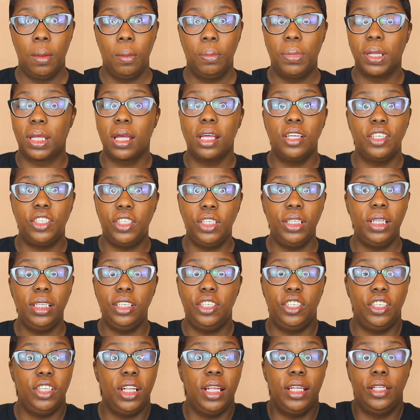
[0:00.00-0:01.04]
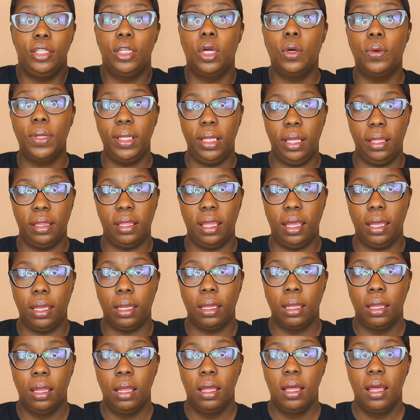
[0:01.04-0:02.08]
because she didn't know anything.